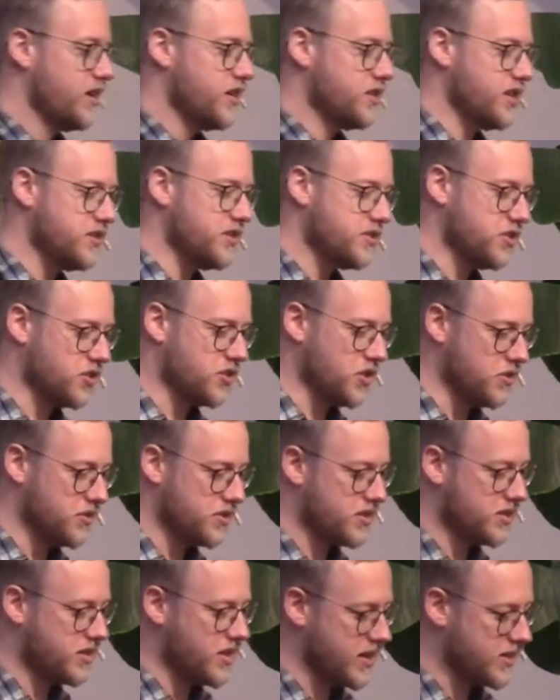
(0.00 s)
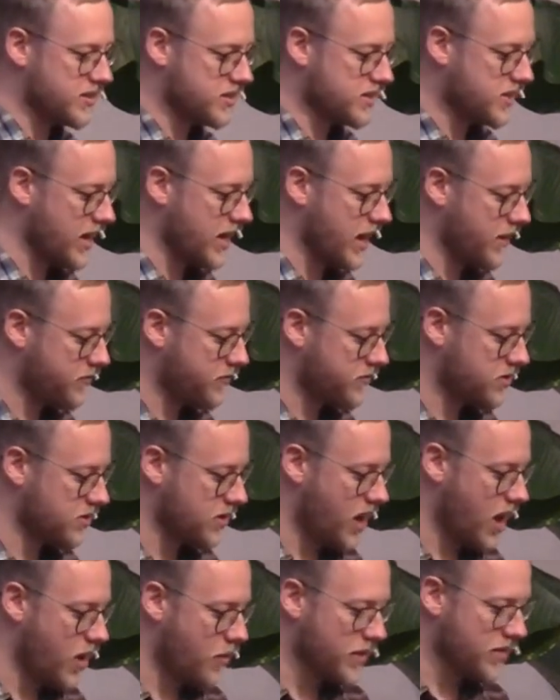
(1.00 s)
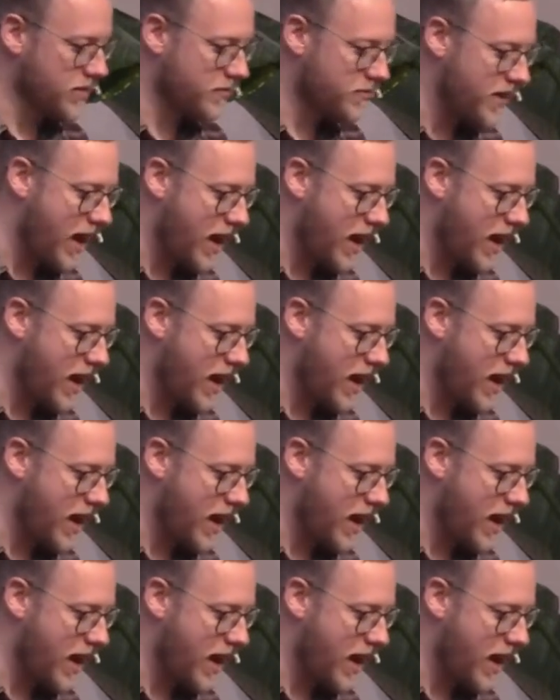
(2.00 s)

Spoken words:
Jesus used this gift when the